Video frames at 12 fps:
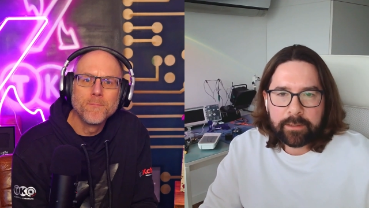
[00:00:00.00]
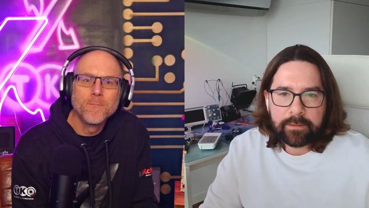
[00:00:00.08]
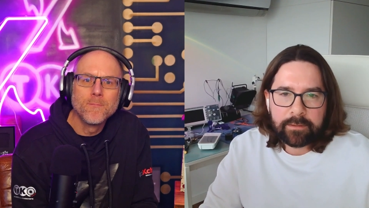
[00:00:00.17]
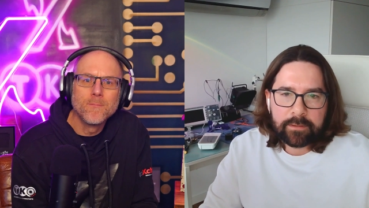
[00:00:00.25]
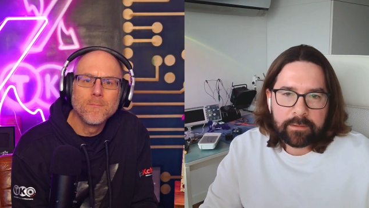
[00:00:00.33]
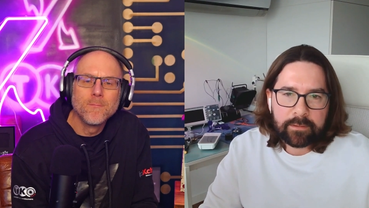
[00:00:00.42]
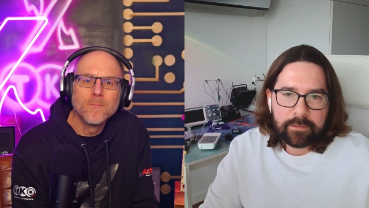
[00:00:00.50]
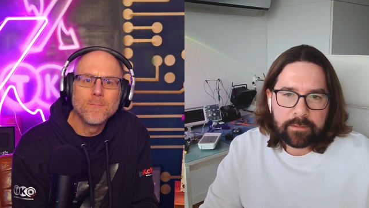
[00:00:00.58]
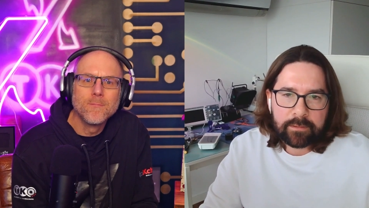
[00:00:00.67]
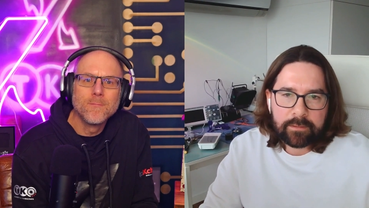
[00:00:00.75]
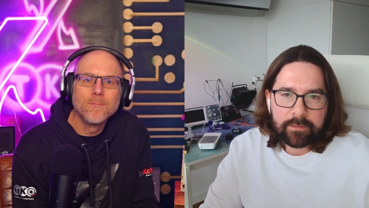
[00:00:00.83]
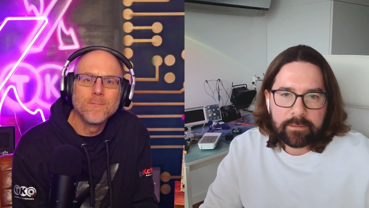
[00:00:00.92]
Speaker 1: market
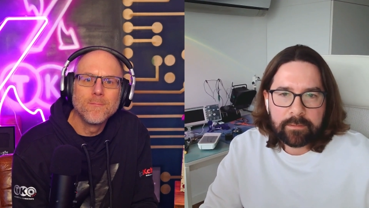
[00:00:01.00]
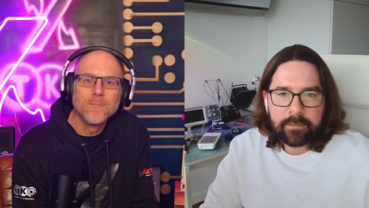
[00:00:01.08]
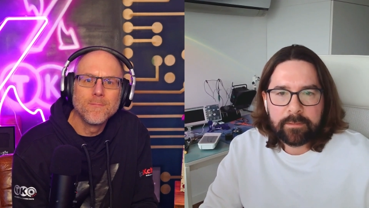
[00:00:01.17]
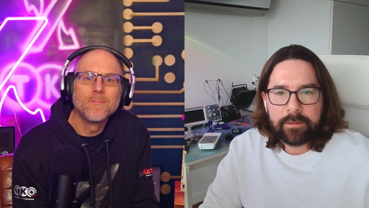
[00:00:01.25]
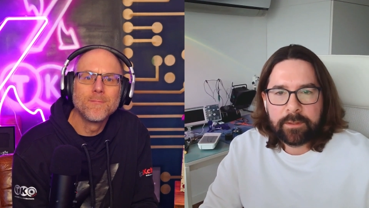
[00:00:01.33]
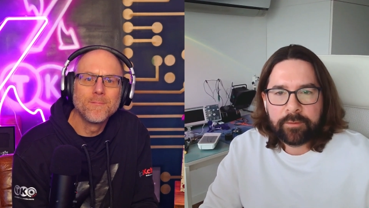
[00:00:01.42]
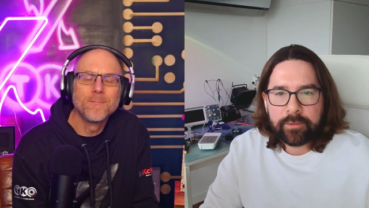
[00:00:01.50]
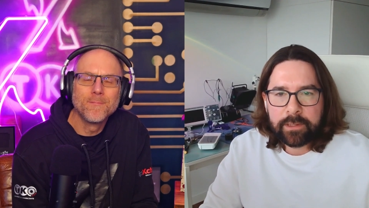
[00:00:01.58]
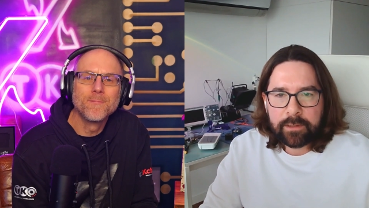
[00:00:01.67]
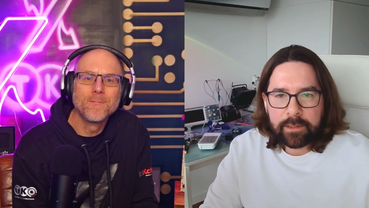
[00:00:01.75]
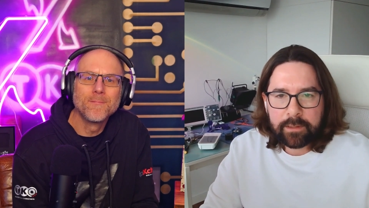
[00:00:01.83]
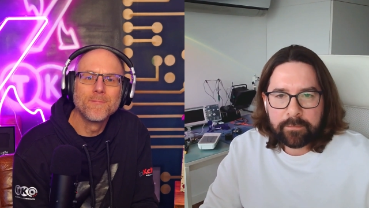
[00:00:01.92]
uh,
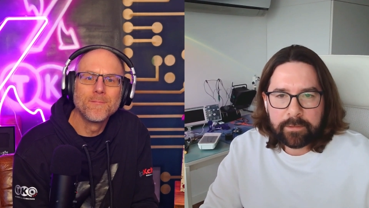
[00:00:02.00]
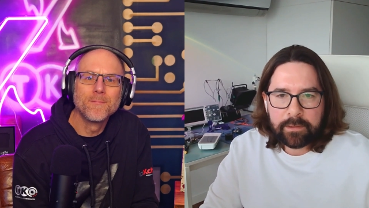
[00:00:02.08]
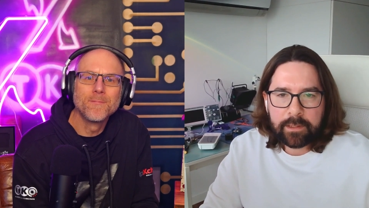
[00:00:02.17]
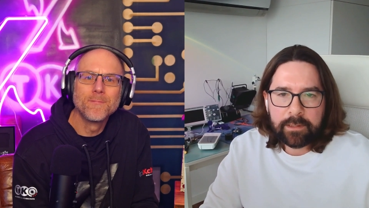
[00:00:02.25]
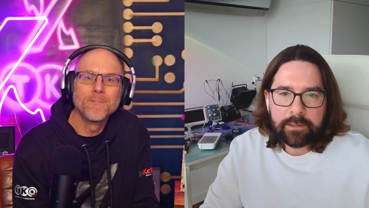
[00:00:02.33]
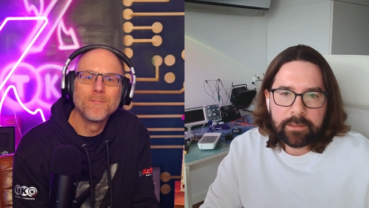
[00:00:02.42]
during the COVID